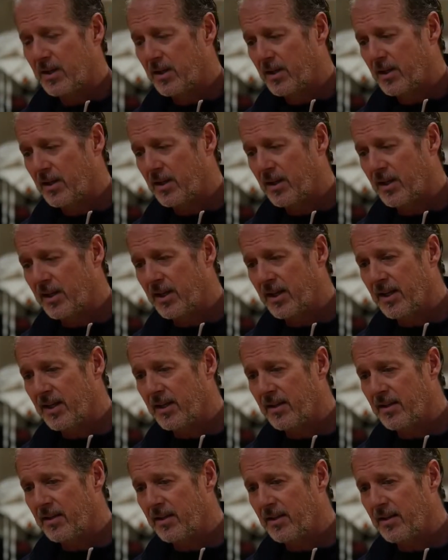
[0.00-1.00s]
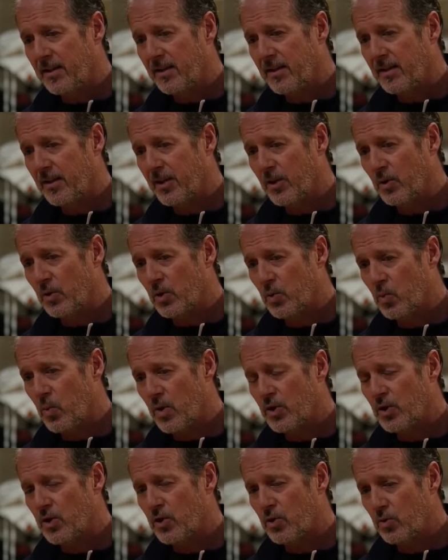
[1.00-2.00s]
And there was one
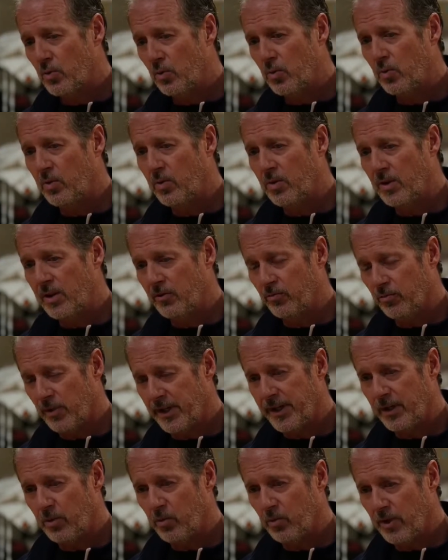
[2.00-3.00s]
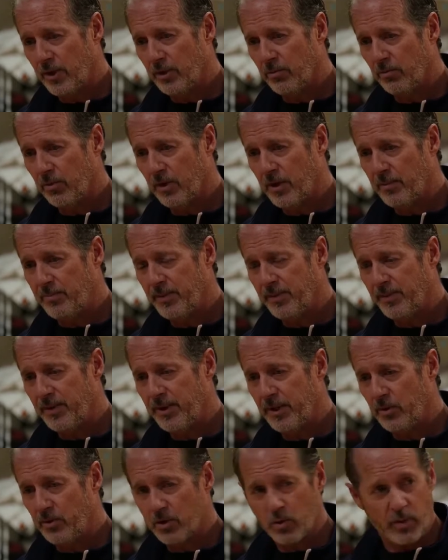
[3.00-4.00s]
school in Reading where I grew up, and it
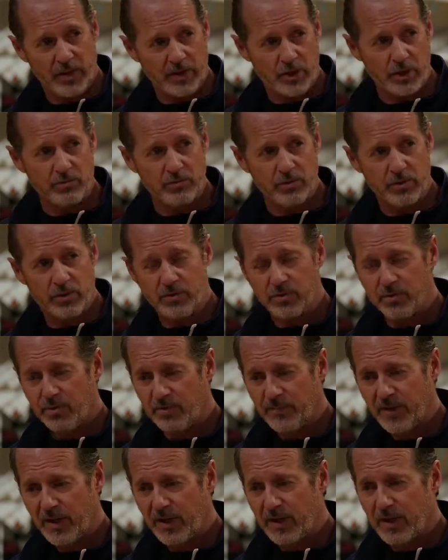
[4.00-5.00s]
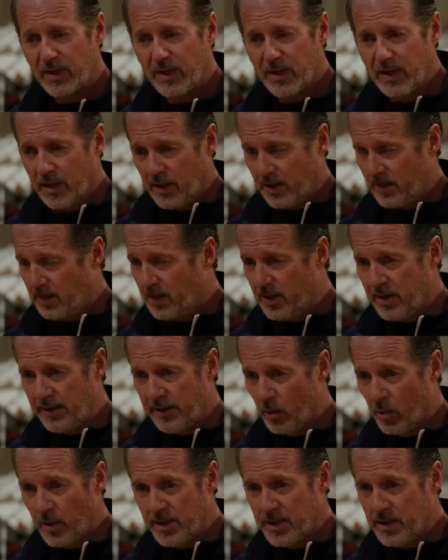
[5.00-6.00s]
was a Uechi-ryu school, and they
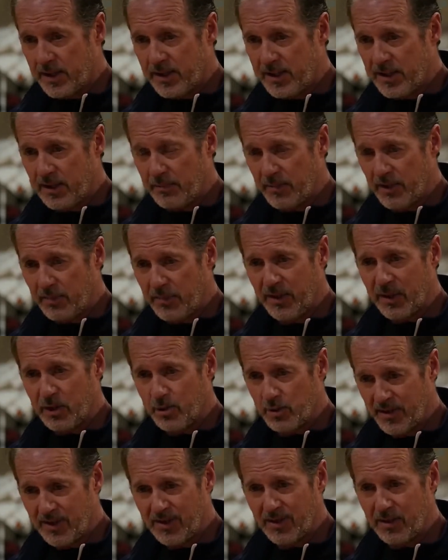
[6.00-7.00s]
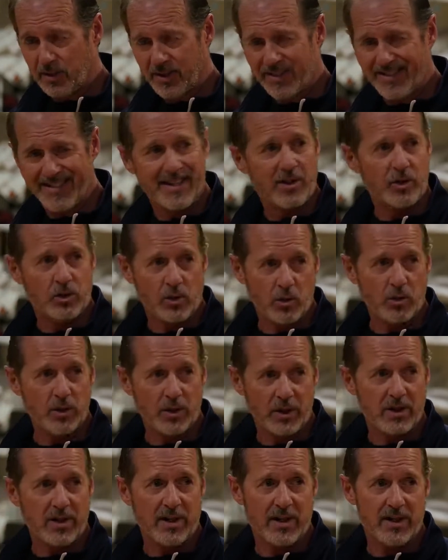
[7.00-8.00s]
wouldn't accept me because it was adult only
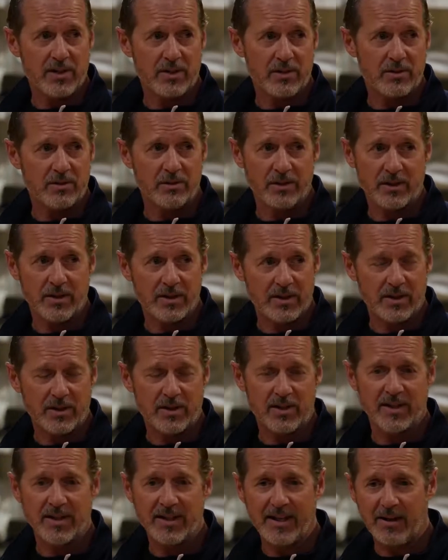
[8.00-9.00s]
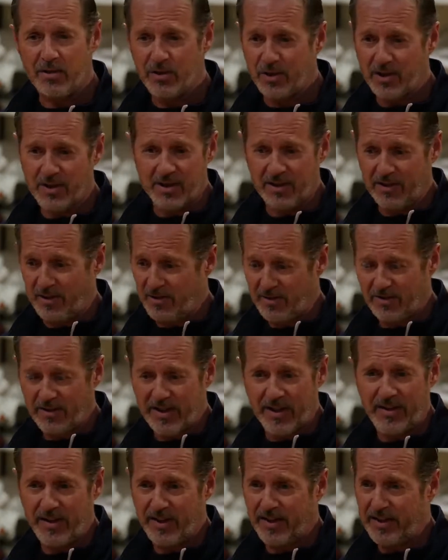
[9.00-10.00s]
class, only adults, and I was just I
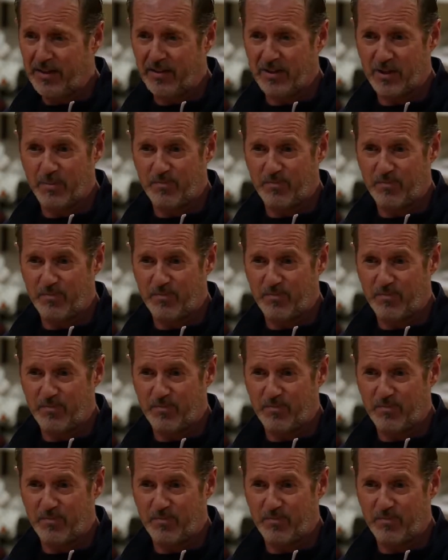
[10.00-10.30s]
think I was